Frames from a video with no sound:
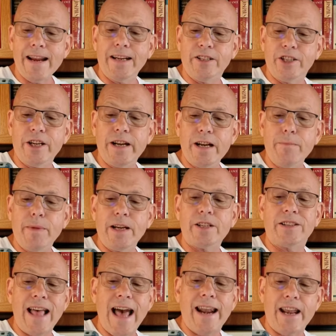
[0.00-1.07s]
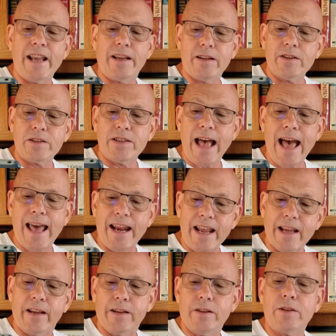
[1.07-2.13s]
e.g. means that
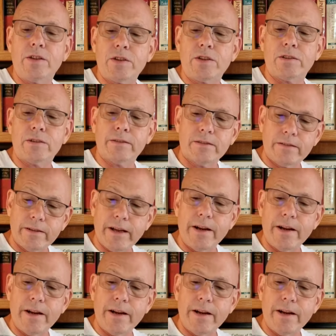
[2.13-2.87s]
is,